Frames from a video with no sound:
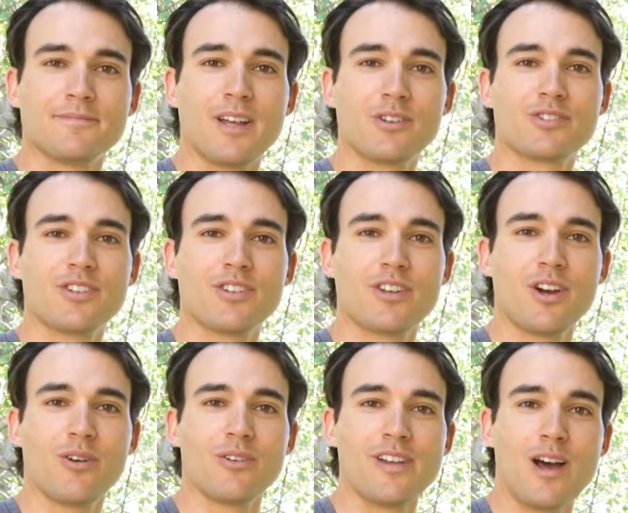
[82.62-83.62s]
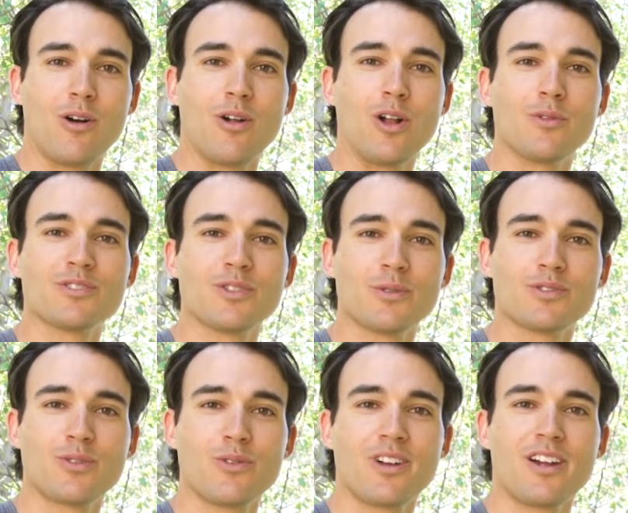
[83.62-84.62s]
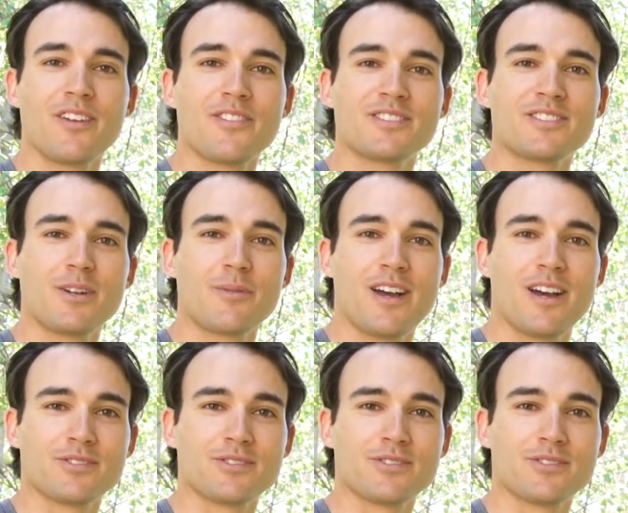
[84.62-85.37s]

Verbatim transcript: now it's good to go and now I'll always know what's going on on this side of my